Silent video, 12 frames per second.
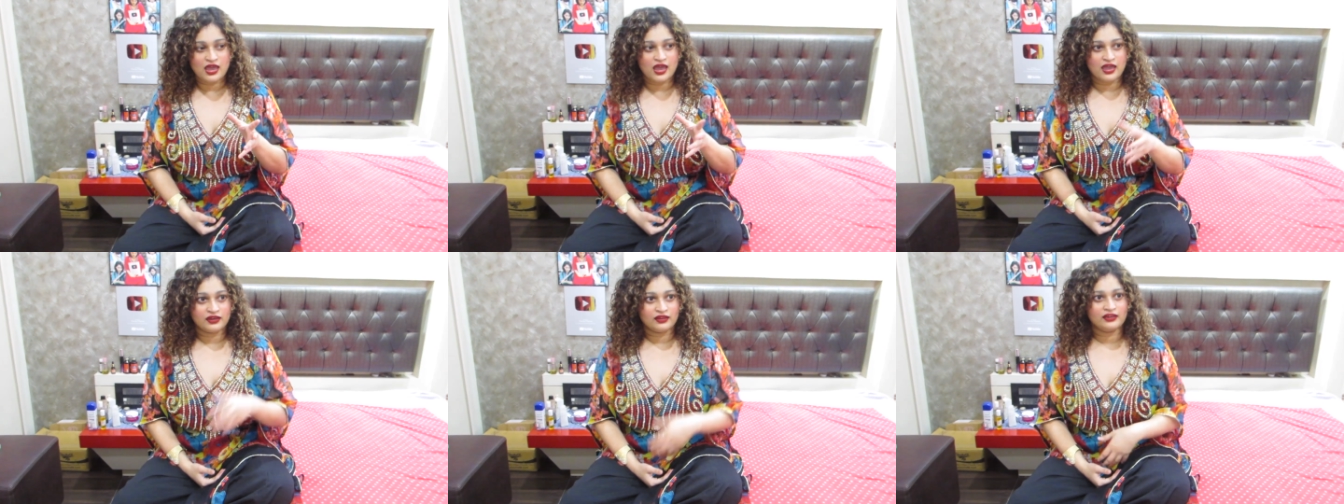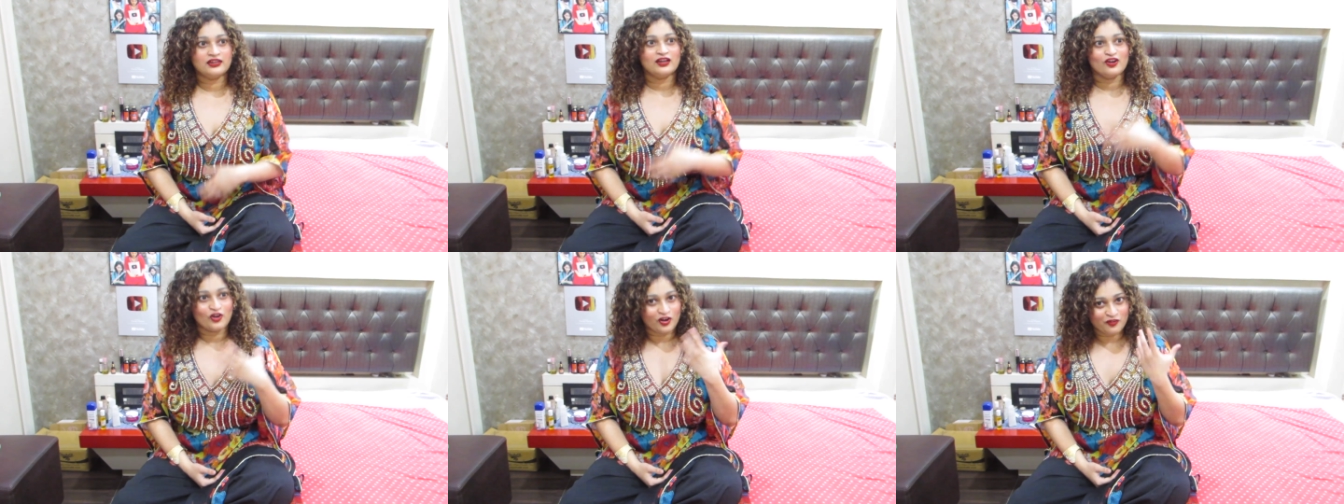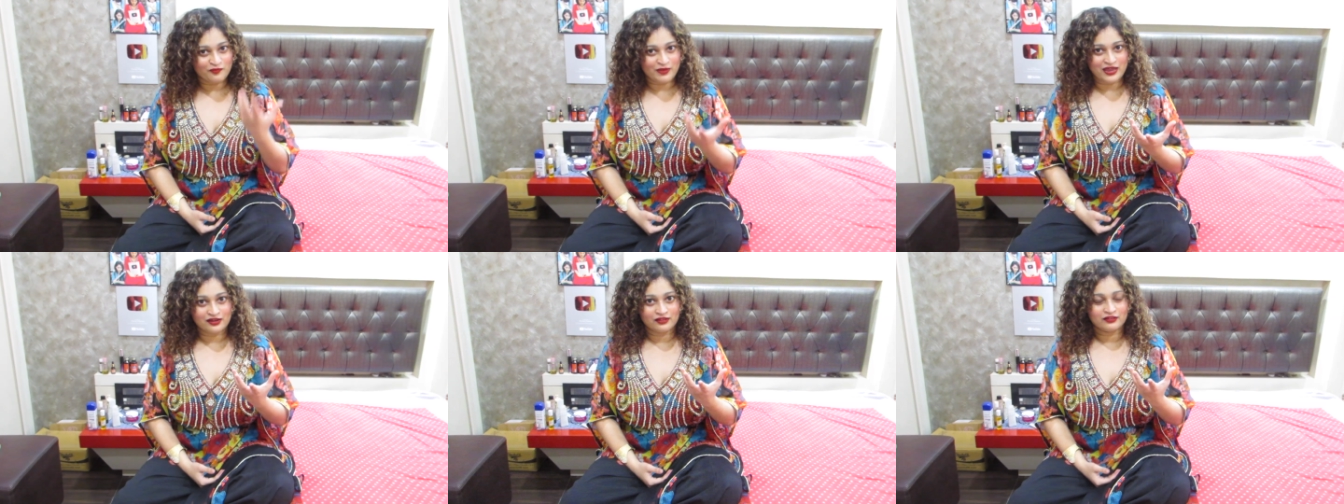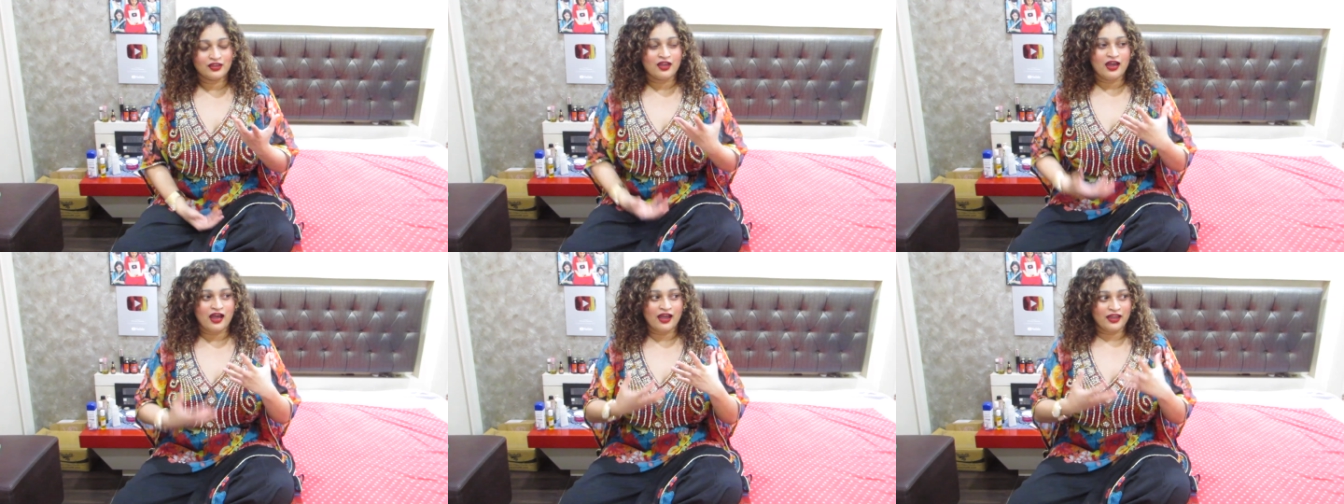and I take a lot of mehnat
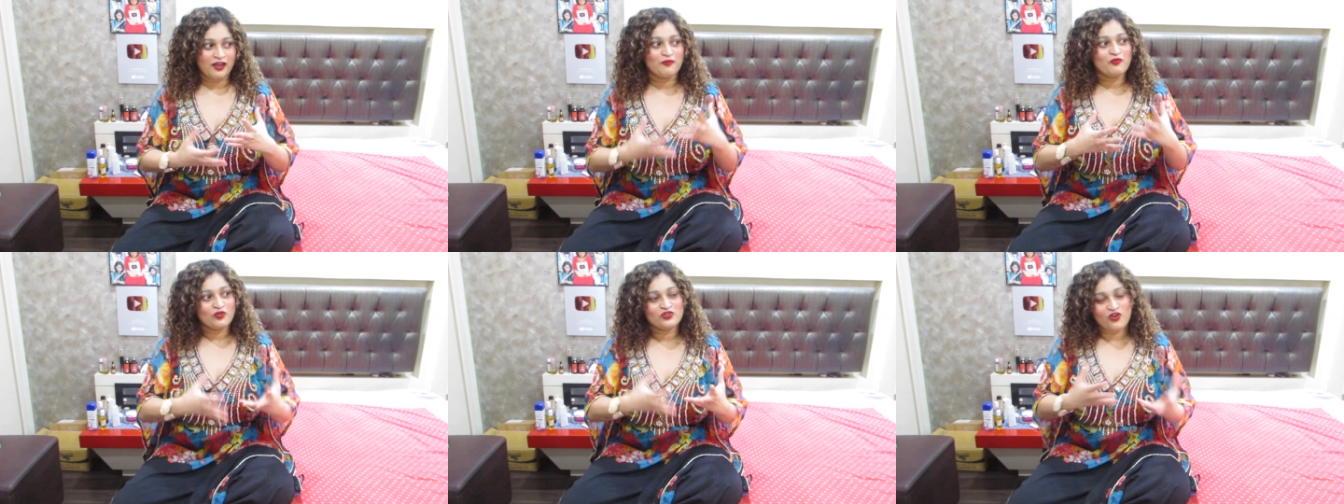I have more